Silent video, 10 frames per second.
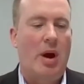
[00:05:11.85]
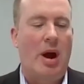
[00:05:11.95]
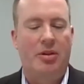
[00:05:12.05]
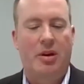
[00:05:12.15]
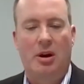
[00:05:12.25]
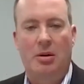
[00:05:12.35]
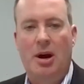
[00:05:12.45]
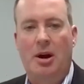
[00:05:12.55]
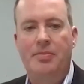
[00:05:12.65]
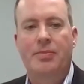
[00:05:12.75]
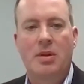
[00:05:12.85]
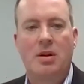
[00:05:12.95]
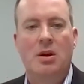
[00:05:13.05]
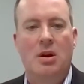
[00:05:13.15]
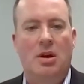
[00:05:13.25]
healthcare
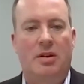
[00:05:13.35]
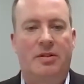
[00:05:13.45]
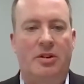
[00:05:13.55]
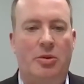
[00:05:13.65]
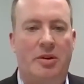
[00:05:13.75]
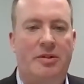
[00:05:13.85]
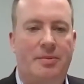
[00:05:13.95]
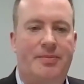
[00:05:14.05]
constituents.